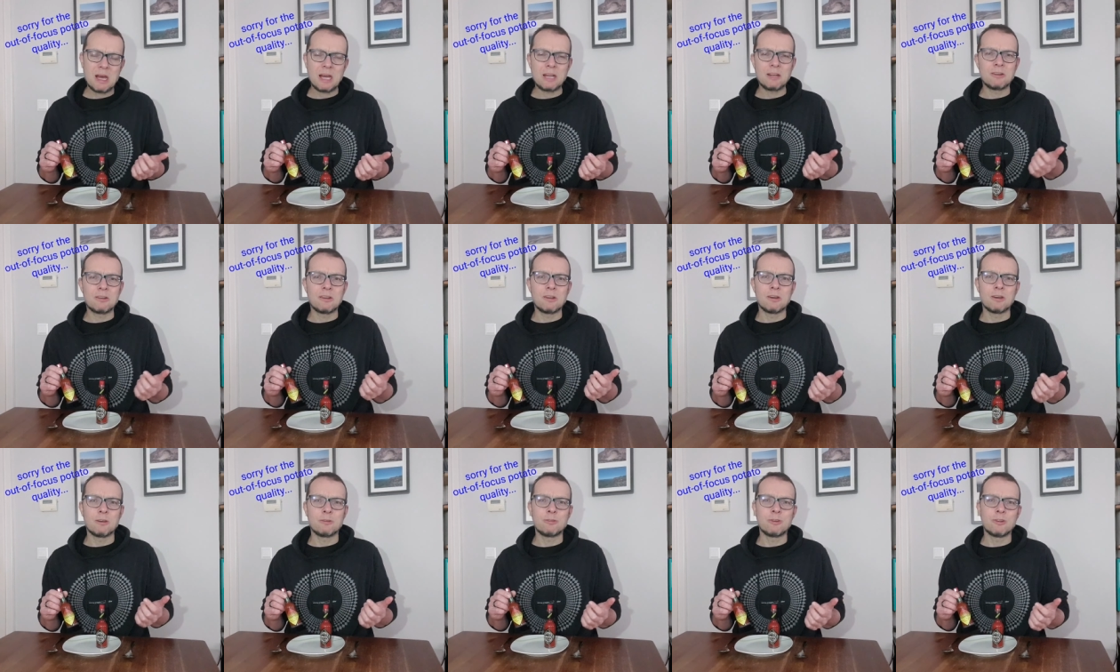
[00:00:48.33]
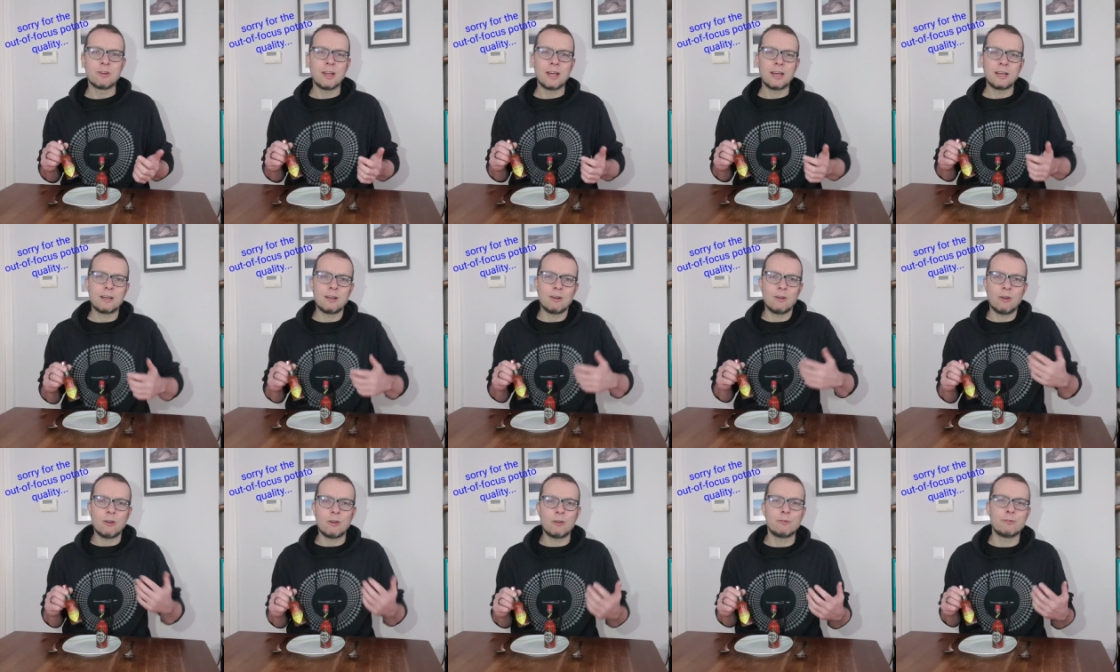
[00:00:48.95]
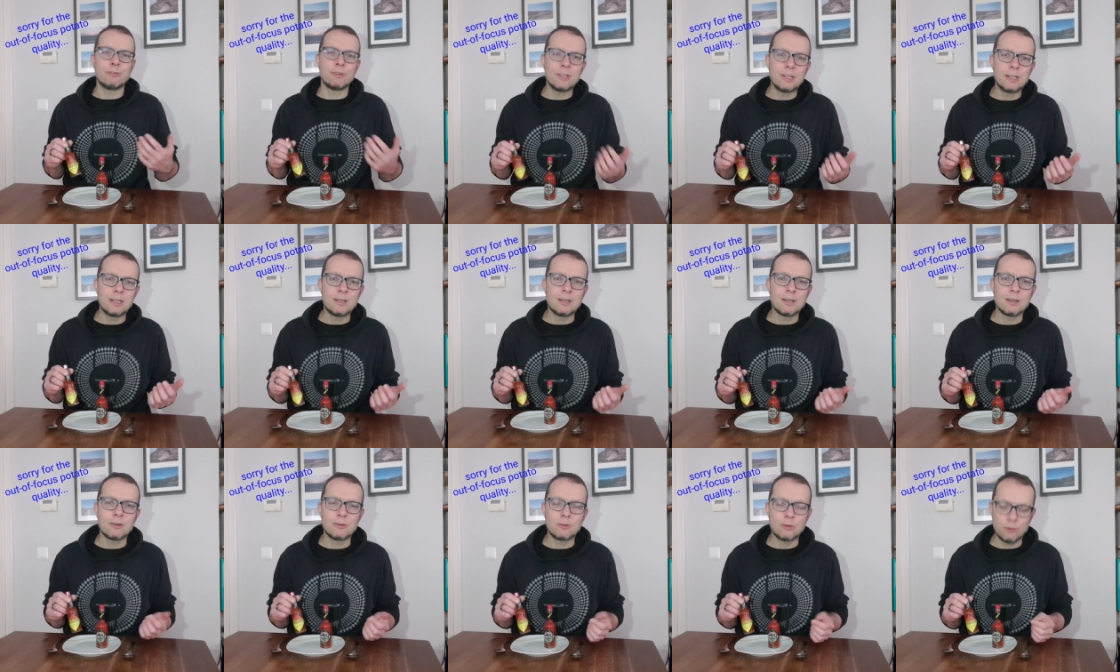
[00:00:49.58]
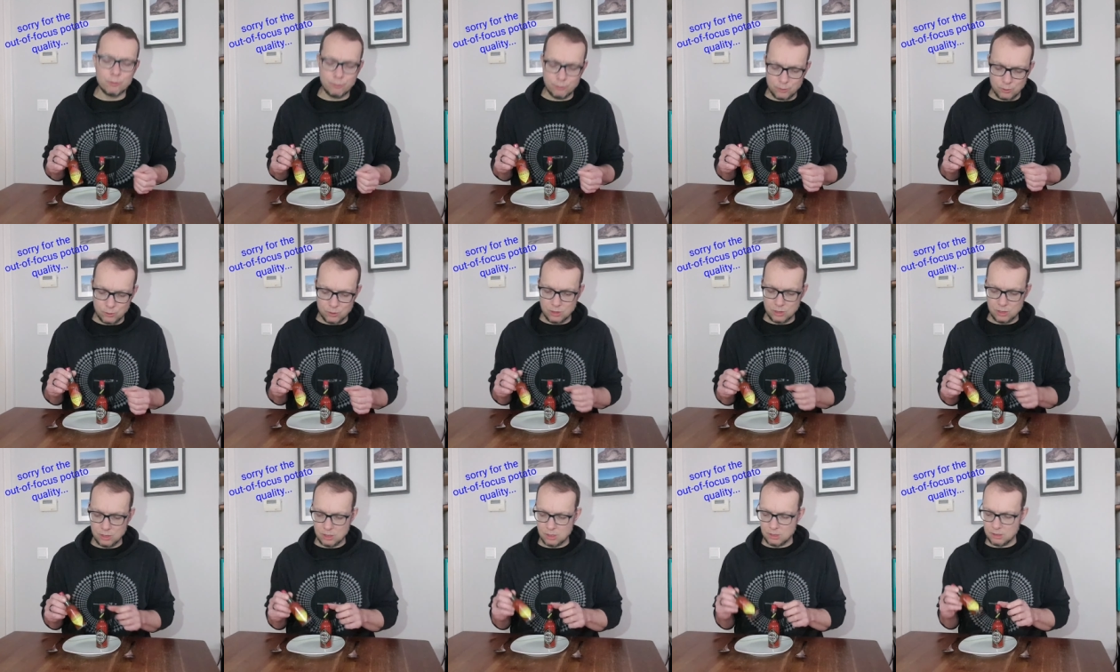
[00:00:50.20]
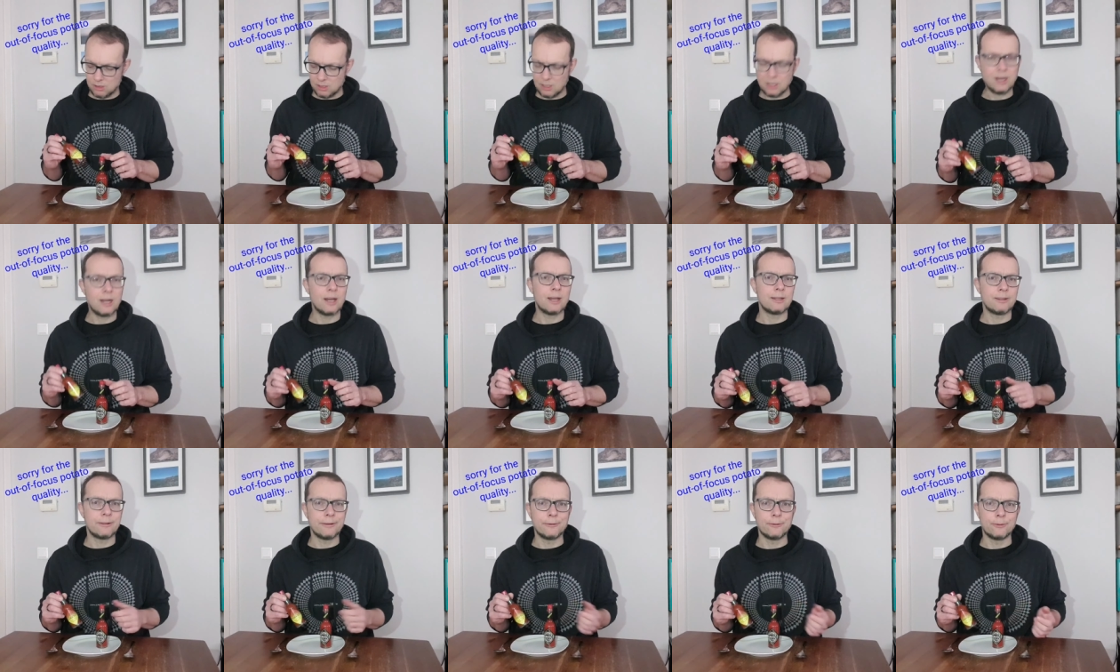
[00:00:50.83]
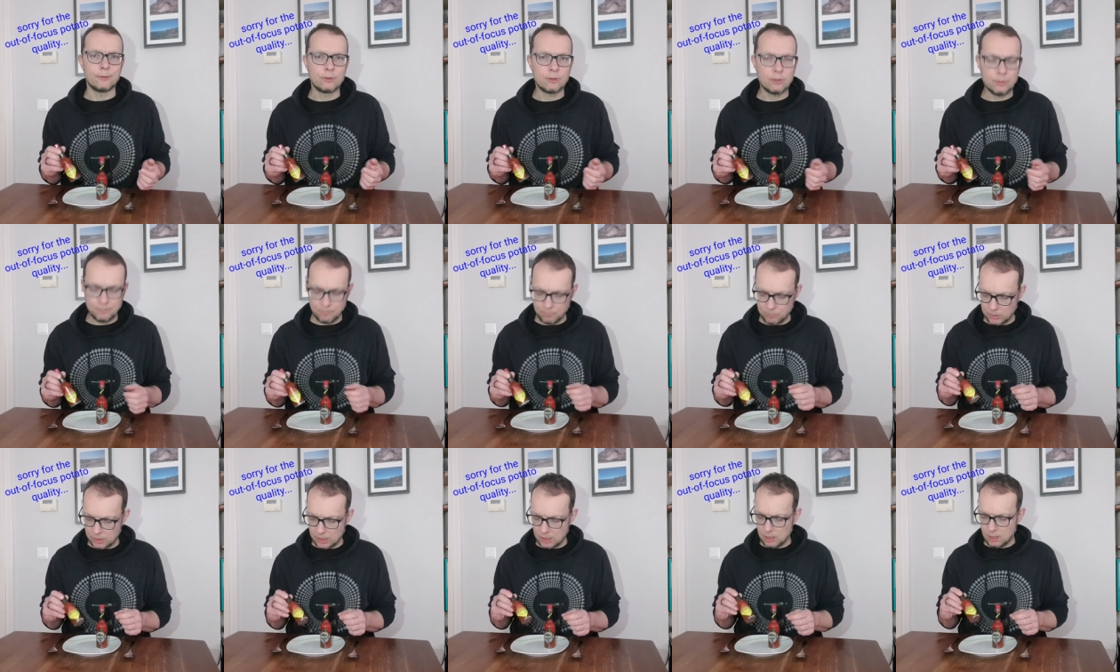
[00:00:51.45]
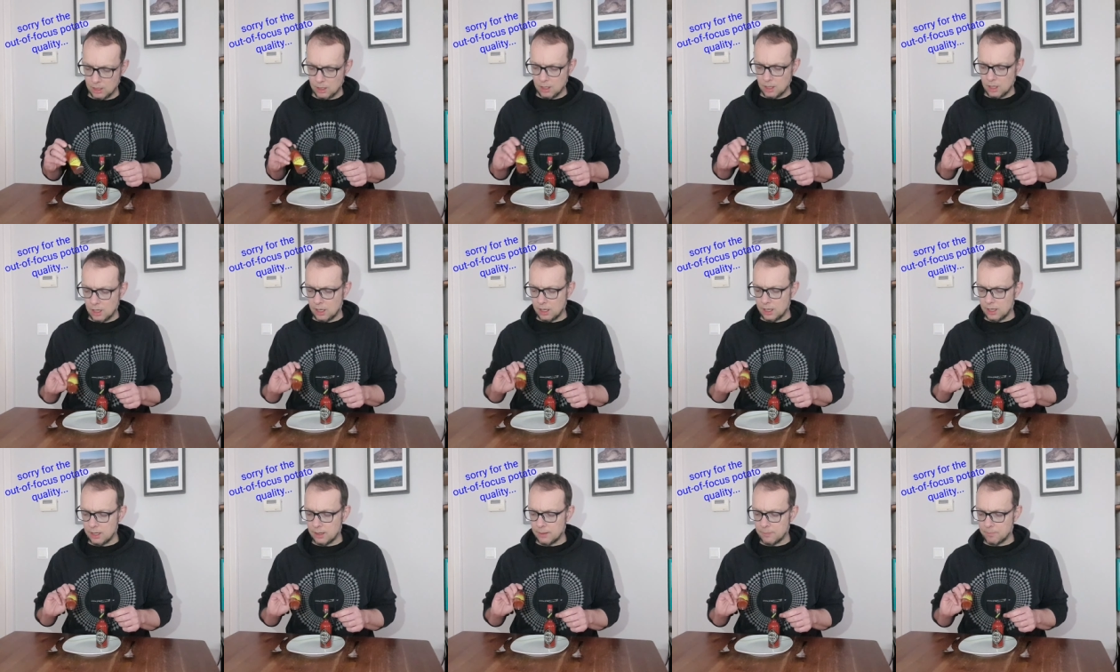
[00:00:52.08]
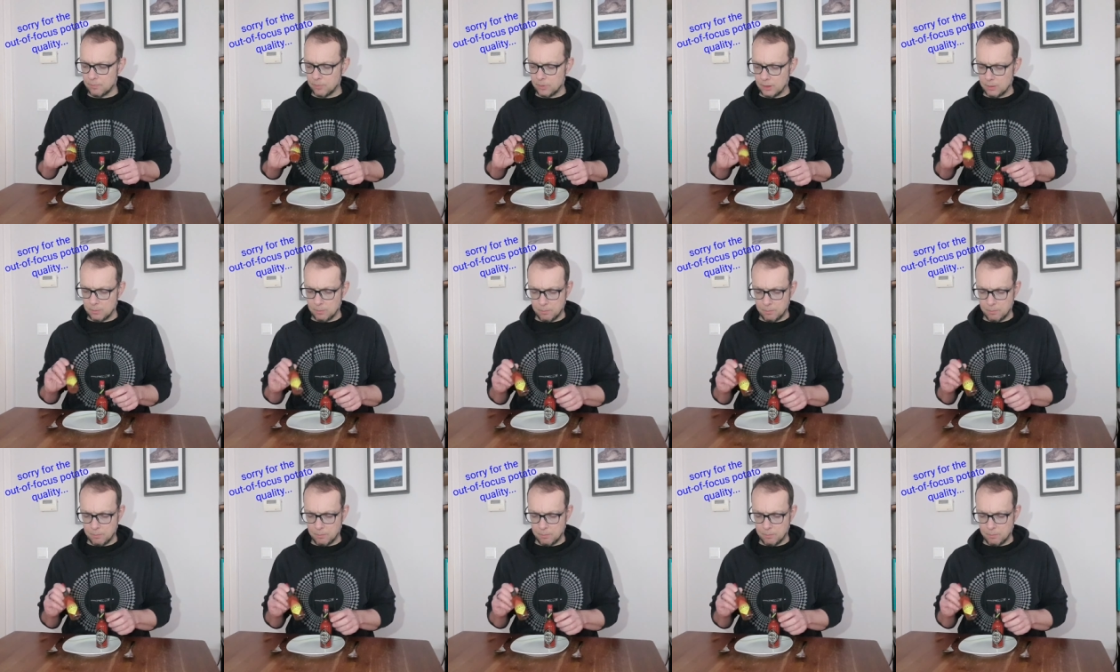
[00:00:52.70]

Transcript: I don't know if you like a lot of vinegar on your food. I don't.